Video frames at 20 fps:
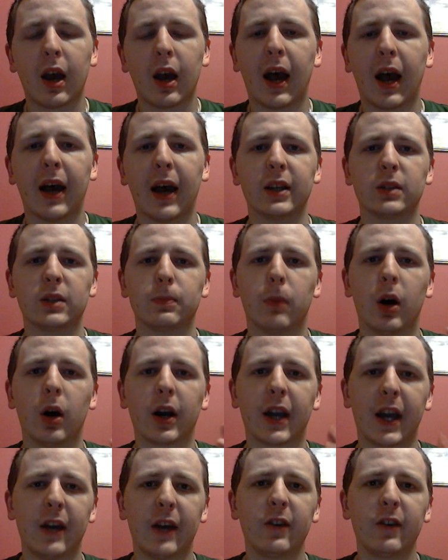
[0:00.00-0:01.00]
as
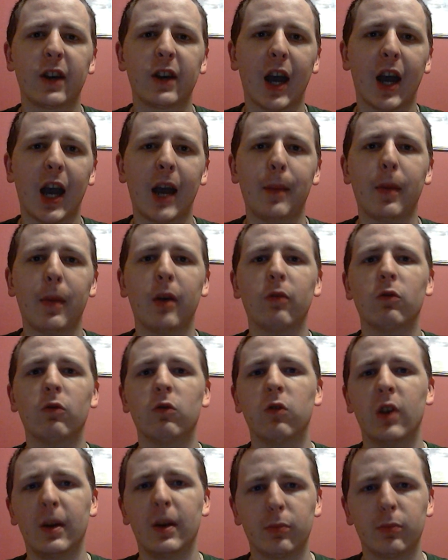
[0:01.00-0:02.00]
Mark Henry came and
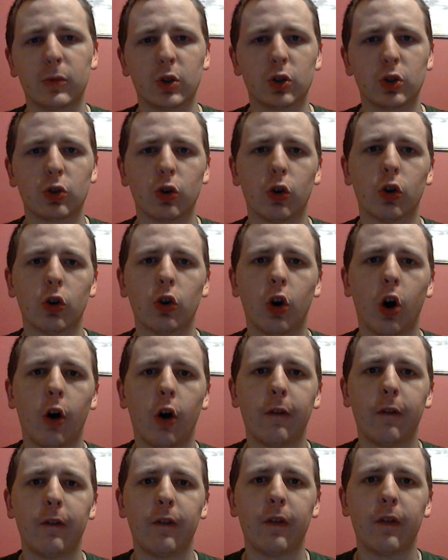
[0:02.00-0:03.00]
ripped the door off,